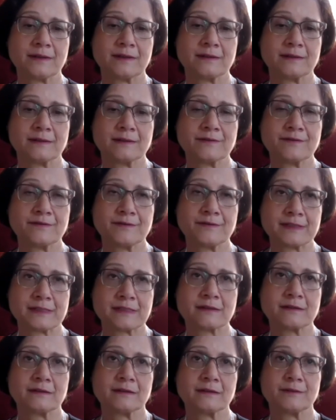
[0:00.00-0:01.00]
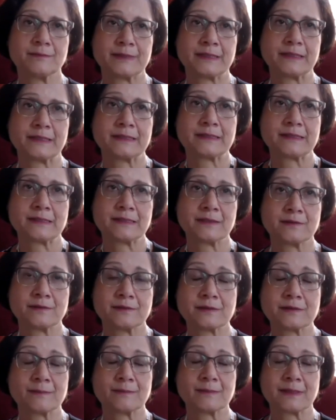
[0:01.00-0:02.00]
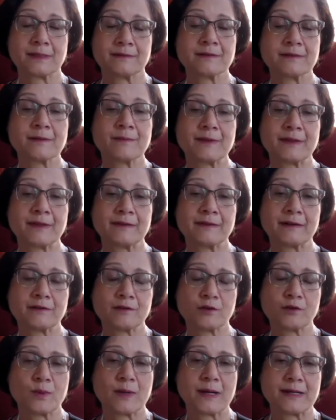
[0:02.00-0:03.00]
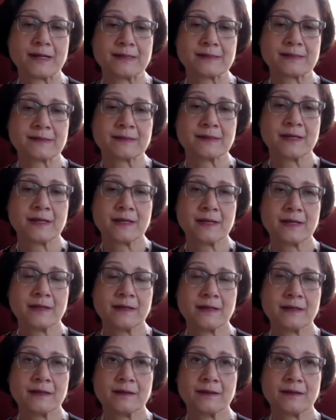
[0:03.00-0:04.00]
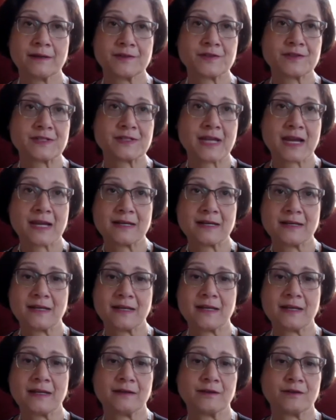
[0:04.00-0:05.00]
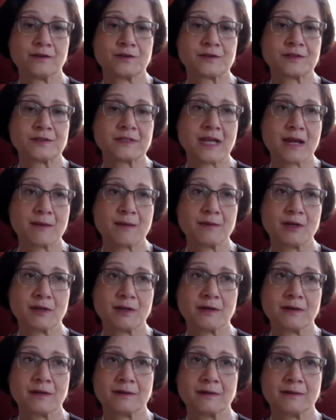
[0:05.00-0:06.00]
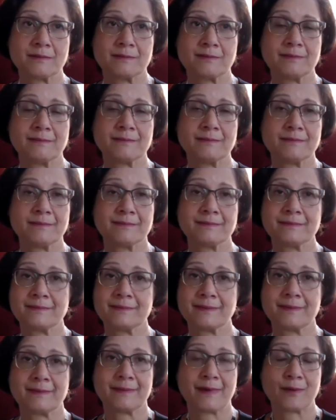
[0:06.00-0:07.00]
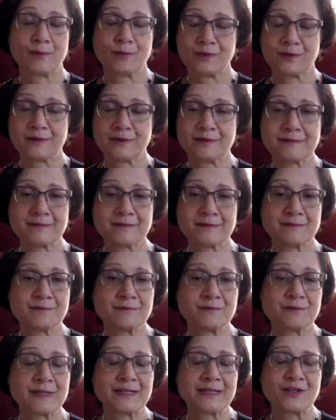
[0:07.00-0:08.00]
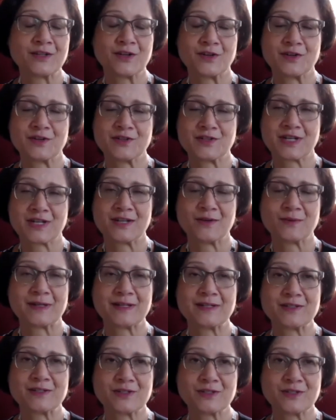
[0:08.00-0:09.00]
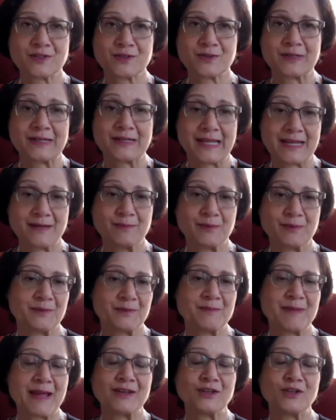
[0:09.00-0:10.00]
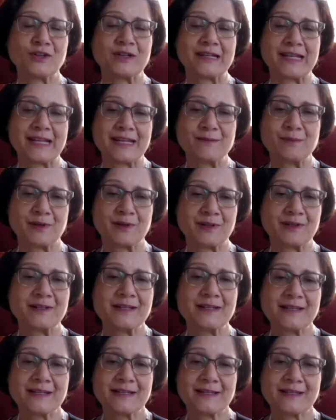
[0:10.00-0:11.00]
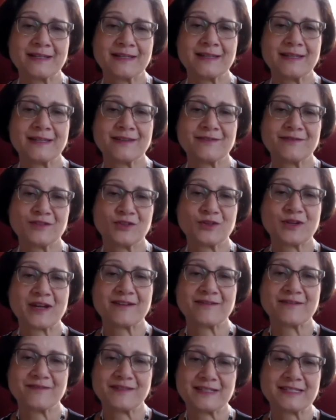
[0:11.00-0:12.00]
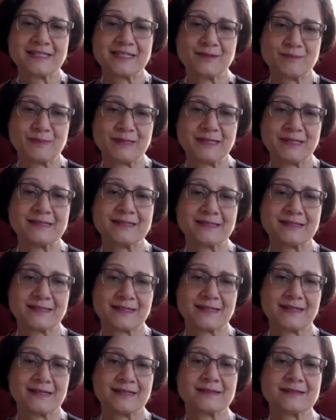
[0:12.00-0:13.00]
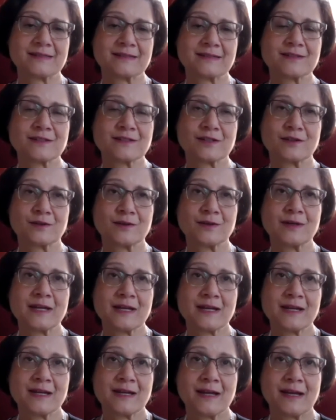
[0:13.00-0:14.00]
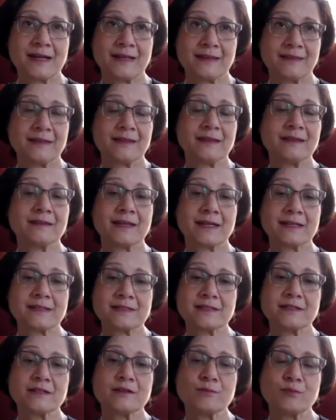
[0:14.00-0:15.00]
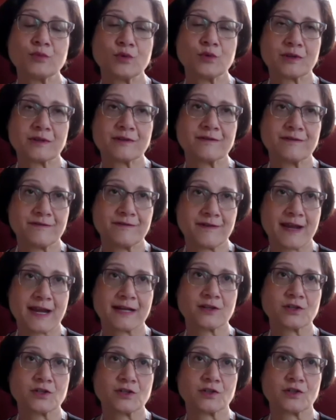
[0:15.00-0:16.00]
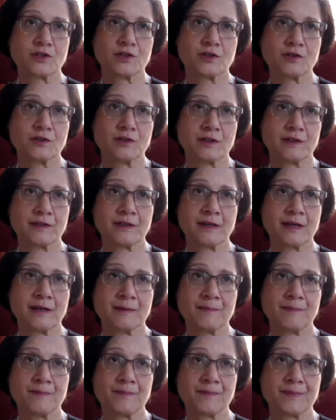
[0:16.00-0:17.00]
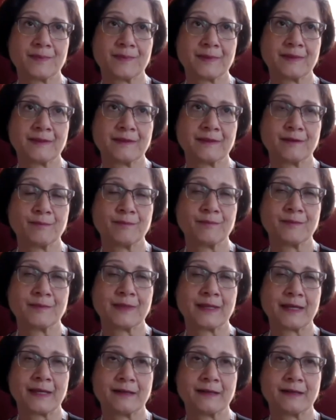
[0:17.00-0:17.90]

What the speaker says: a physical ability, or something that requires a lot of standing, stamina. I wouldn't encourage anyone to do manual labor, if you have VCP disease. So I think that's an important factor that